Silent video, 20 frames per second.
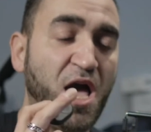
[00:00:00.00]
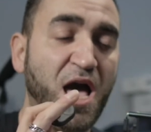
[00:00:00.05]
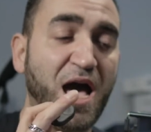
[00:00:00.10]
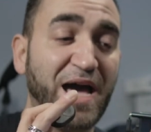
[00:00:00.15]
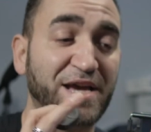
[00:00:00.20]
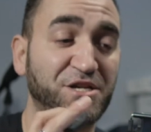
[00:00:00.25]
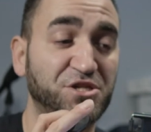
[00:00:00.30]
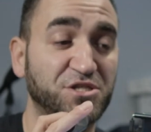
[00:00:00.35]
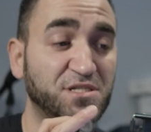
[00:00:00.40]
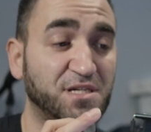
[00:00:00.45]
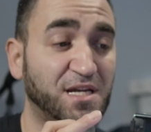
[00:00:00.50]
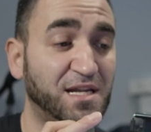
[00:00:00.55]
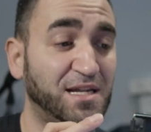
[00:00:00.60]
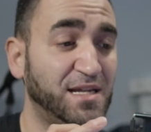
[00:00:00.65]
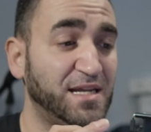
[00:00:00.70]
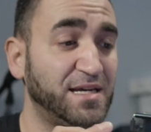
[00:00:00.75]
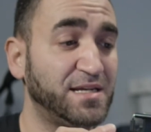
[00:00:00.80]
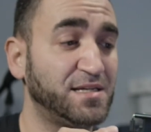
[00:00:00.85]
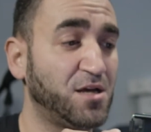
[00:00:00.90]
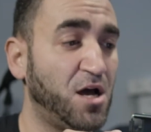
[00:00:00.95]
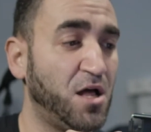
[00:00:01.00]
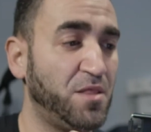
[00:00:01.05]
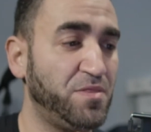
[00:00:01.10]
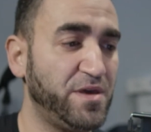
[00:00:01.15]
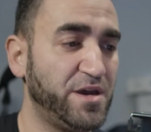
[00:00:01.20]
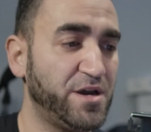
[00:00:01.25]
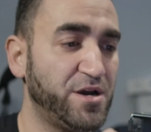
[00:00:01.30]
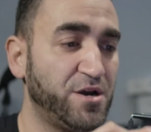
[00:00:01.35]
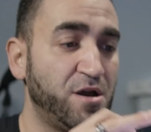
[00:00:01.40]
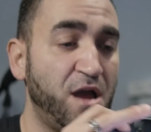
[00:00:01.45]
I just clicked on
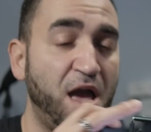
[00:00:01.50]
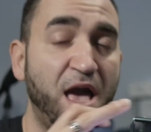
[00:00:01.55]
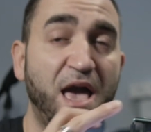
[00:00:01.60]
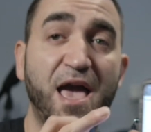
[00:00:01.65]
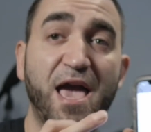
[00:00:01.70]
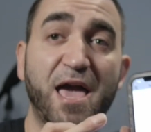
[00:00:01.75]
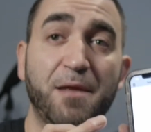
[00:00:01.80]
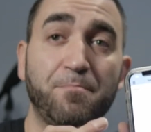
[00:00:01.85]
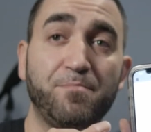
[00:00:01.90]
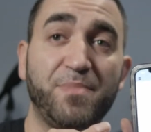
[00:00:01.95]
there and